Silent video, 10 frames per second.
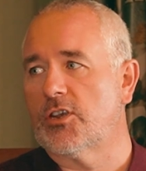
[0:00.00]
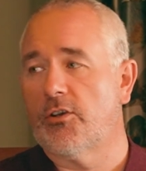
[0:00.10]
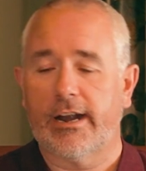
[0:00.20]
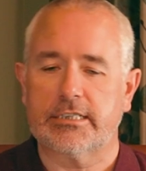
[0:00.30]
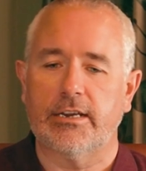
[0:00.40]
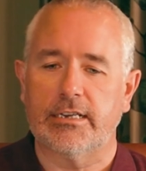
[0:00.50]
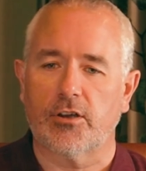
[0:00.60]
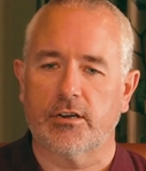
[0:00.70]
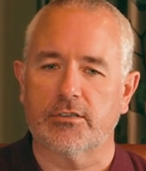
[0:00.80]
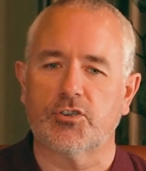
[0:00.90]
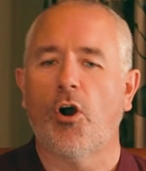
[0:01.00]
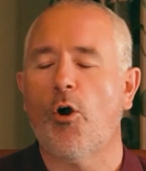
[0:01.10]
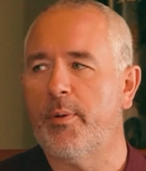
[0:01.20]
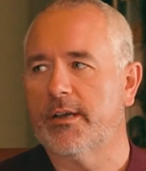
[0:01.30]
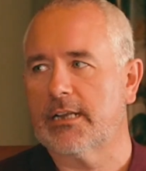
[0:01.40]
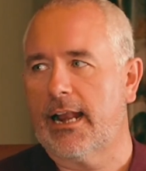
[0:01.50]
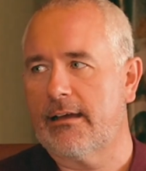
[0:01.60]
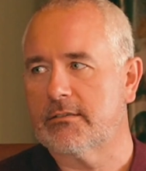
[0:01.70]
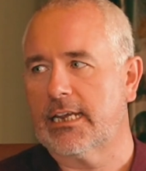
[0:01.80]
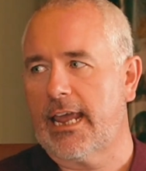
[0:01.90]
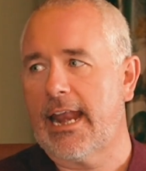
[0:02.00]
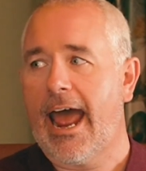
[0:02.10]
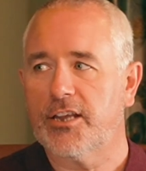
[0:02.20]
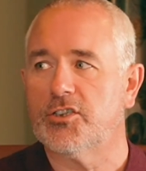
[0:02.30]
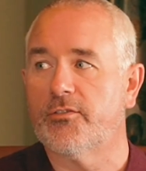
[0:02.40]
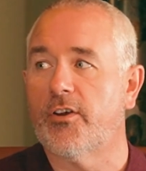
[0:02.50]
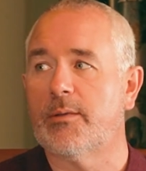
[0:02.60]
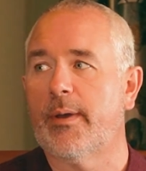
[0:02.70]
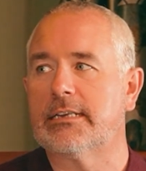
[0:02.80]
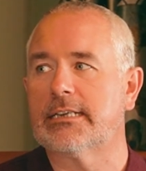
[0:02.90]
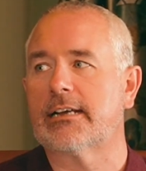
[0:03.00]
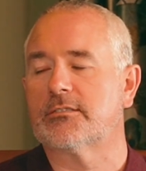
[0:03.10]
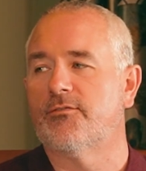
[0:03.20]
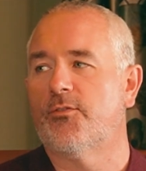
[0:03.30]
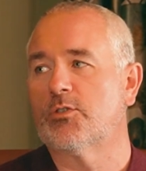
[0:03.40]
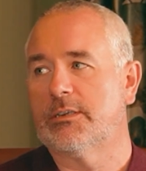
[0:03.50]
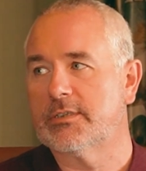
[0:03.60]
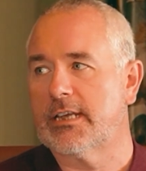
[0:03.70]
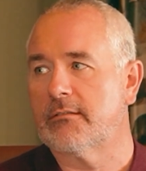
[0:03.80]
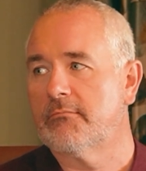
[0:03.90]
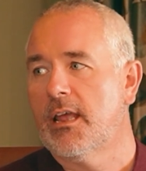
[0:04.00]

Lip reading: you're actually entitled to your whole personal allowance again, and you'd have only paid tax of 40%.